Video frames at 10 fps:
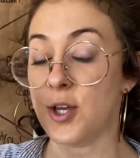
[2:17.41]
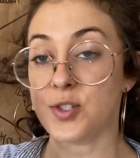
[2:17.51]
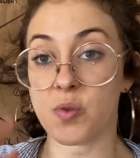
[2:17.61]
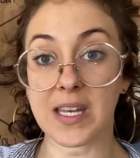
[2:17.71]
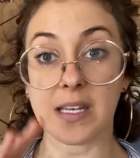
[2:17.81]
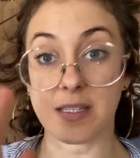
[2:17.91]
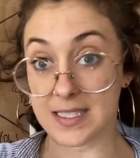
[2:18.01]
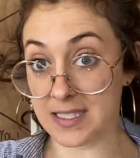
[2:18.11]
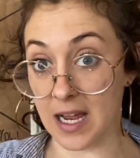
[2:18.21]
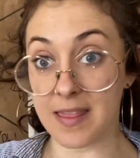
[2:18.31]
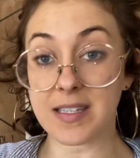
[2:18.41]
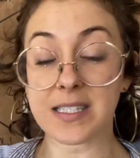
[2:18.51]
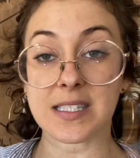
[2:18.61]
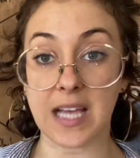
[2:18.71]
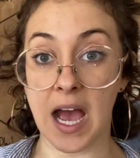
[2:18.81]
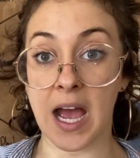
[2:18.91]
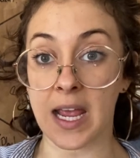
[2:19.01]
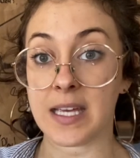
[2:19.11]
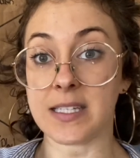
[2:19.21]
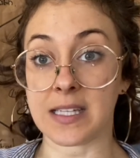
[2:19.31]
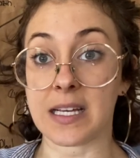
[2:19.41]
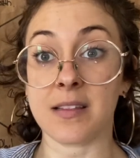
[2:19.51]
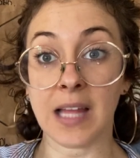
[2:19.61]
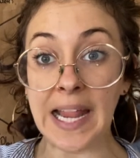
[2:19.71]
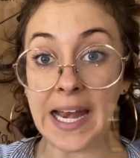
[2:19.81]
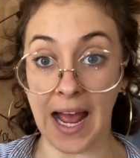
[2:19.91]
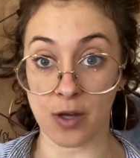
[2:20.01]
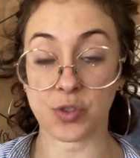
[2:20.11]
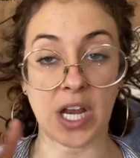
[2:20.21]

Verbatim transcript: So then sun in the sky is like a lighthouse,